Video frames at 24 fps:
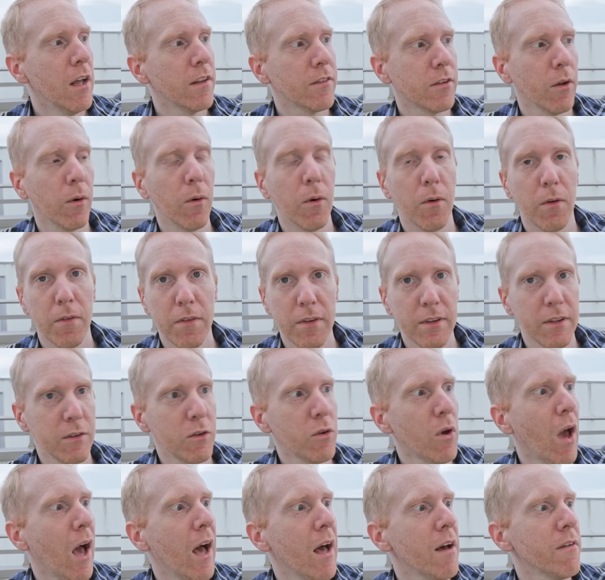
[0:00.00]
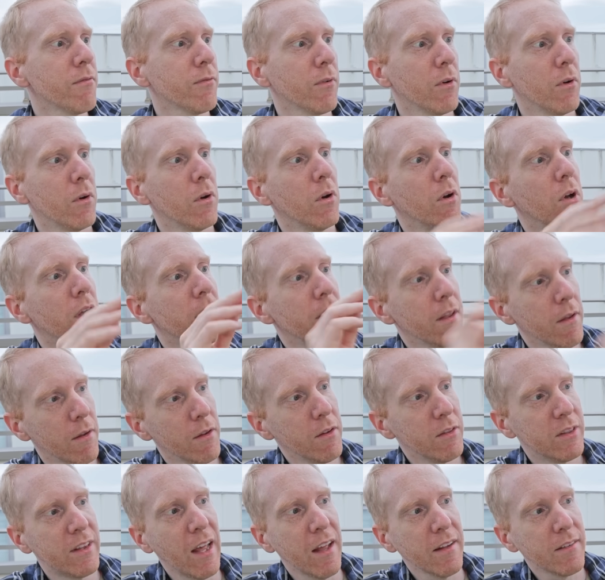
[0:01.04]
So you have
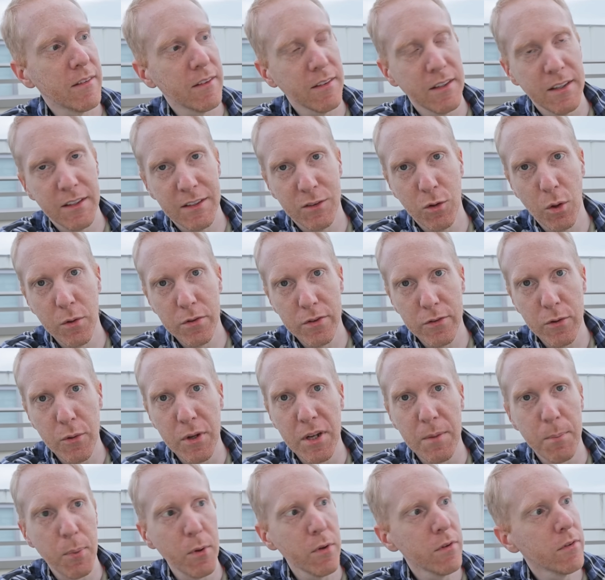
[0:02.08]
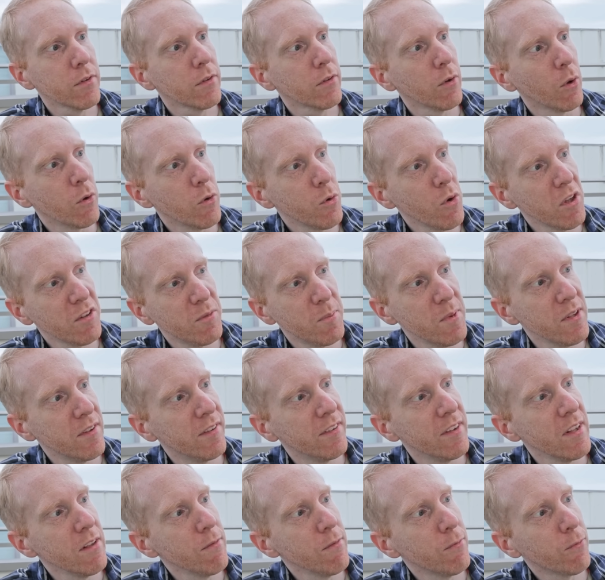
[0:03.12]
those 2 inputs, so
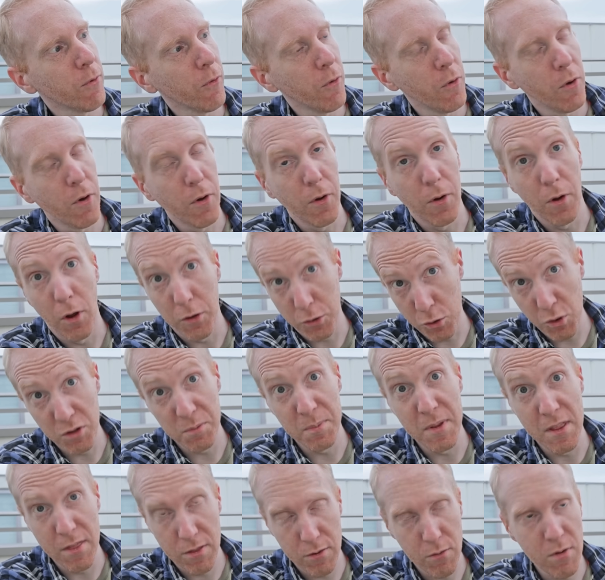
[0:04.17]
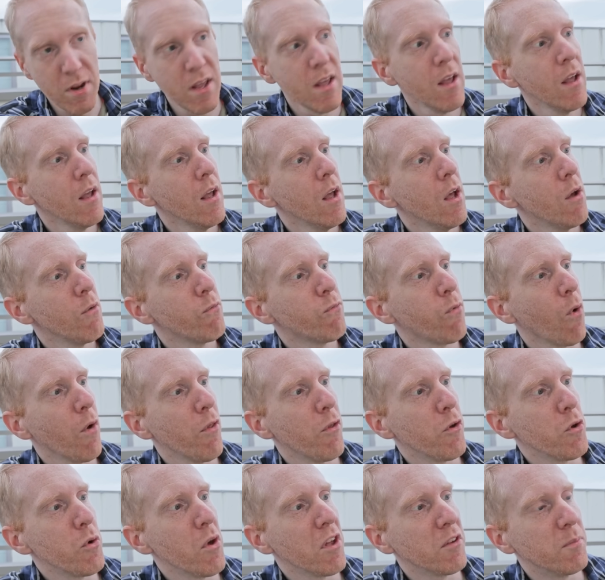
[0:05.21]
USB-C for the USB 3 for
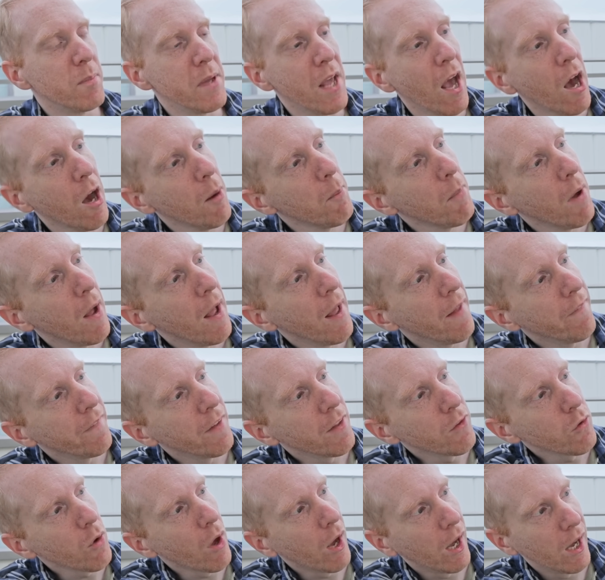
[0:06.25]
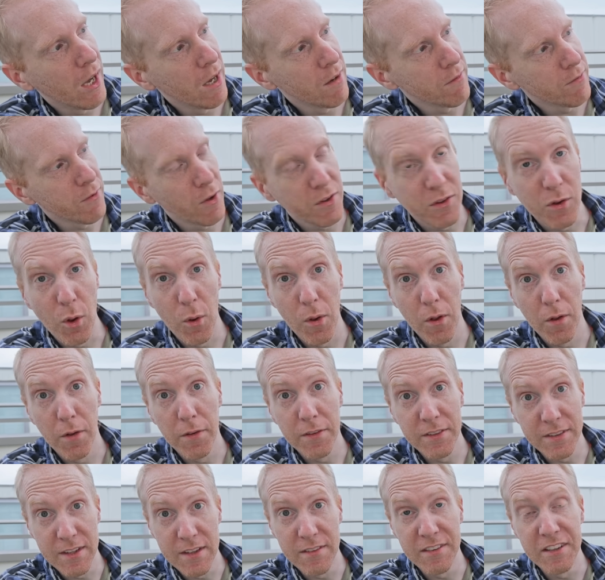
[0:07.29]
the USB hub, and then you have
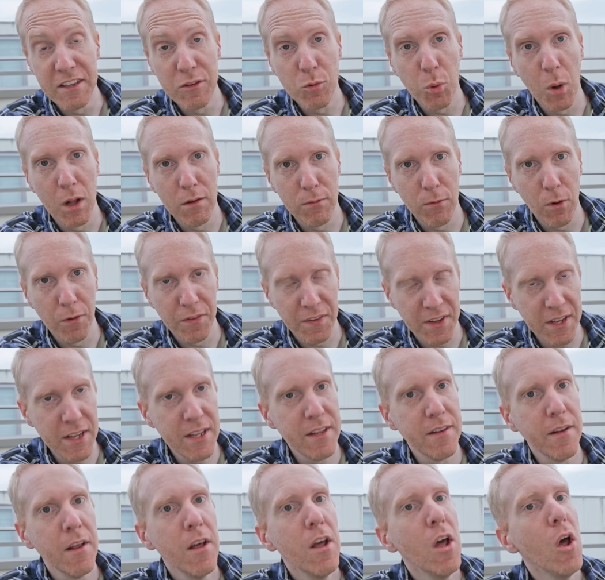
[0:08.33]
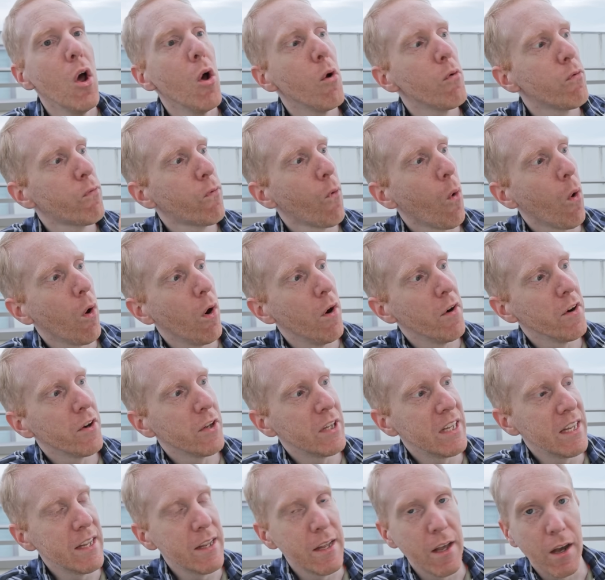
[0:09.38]
the DC 12-volt in for
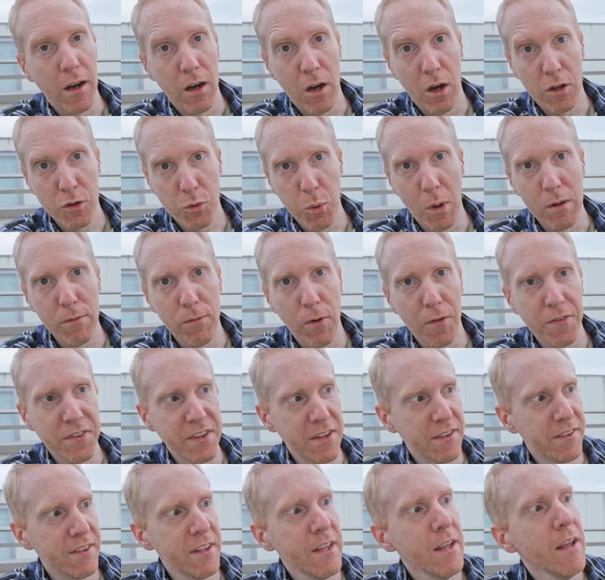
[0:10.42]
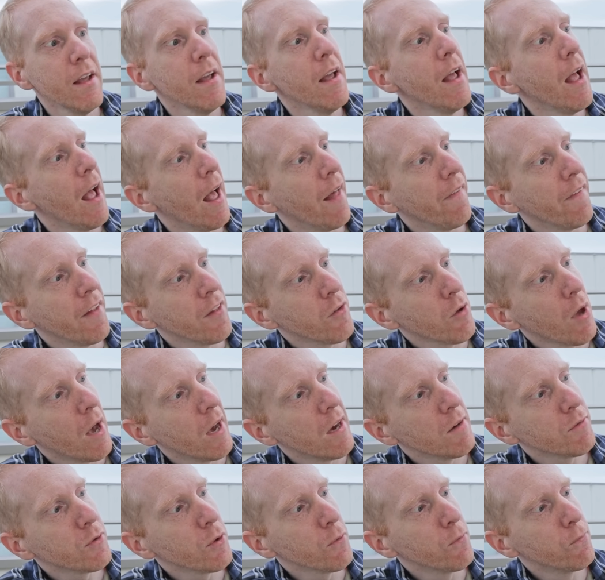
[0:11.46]
the 12-volt DC, and then you
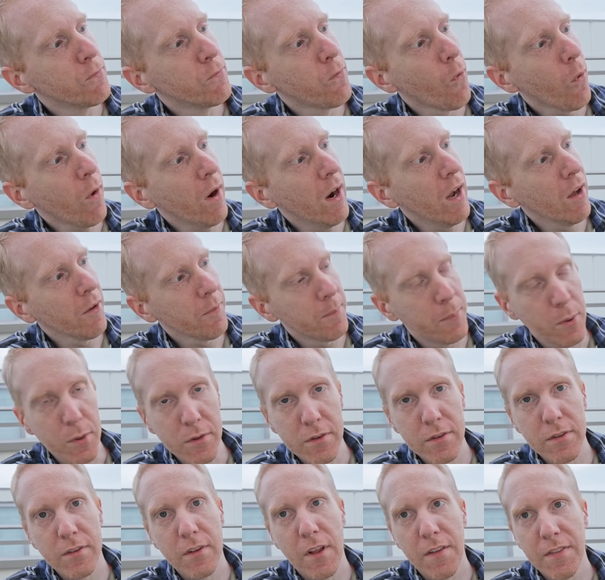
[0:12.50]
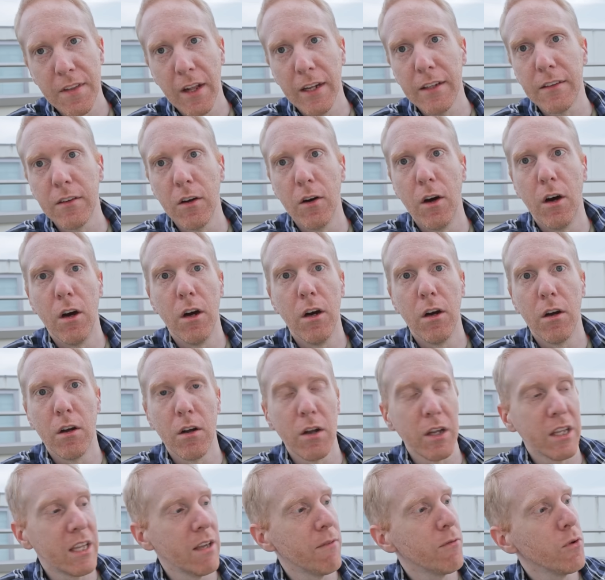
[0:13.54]
have the 4 outputs that
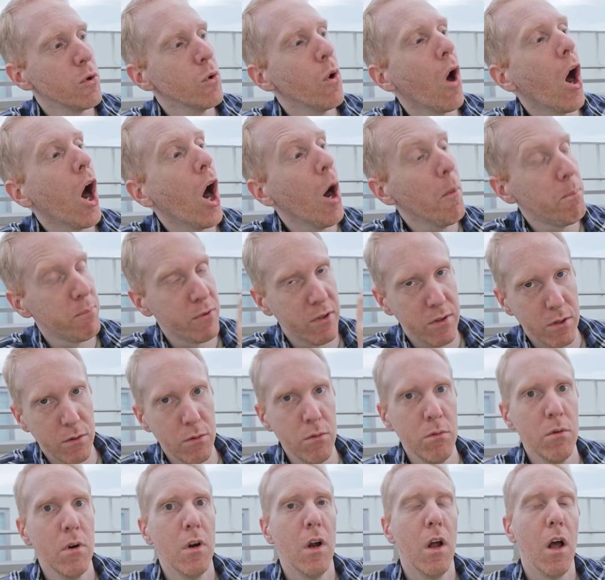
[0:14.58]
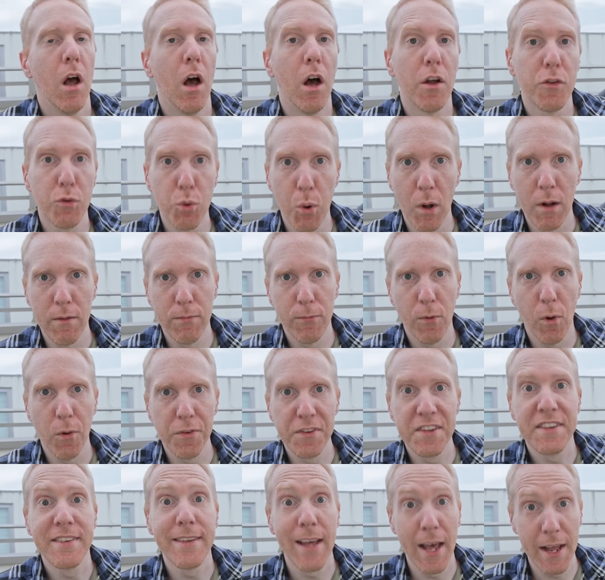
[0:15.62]
give you up to
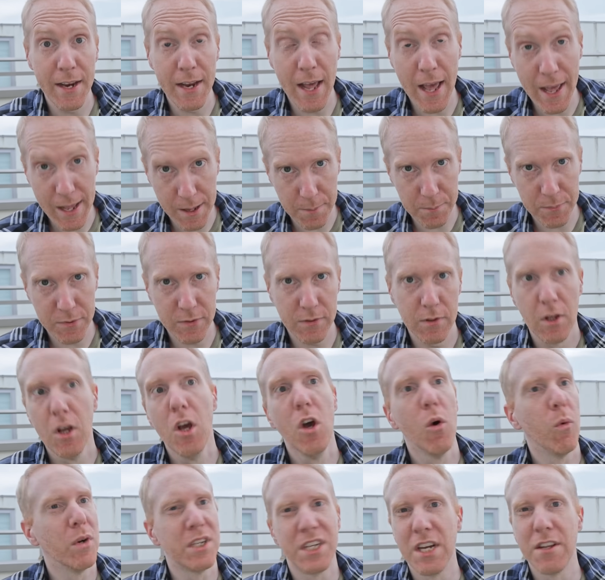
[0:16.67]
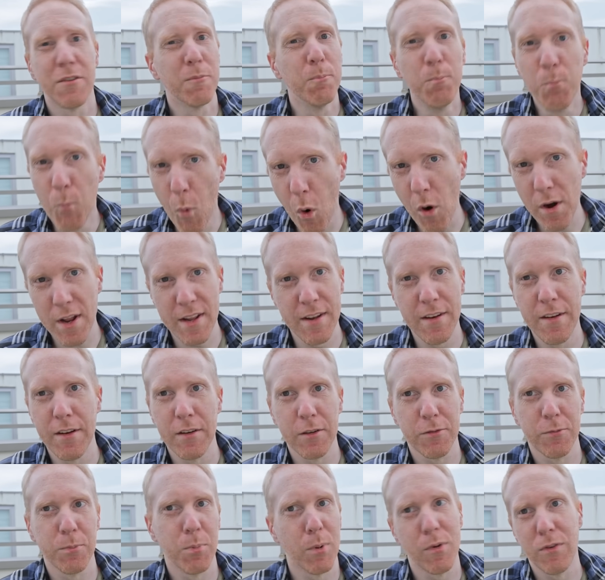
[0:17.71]
12-volt 10 amps, which is more than
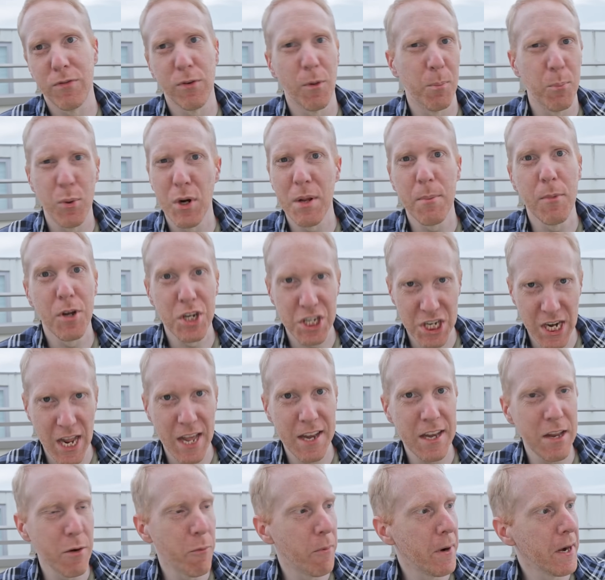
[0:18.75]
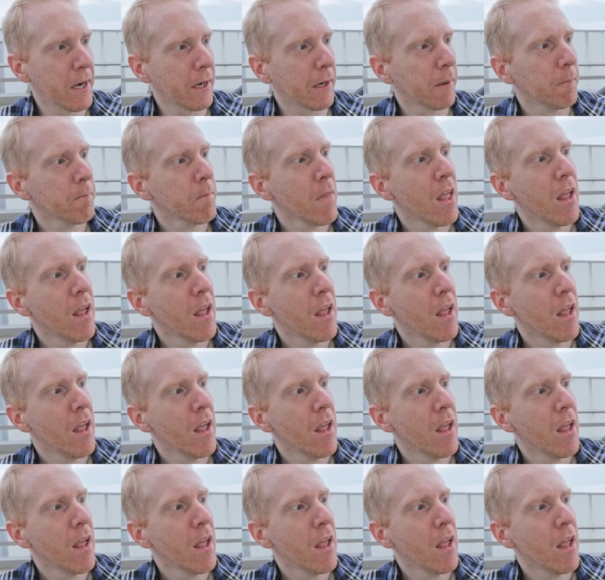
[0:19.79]
enough for pretty much any rig.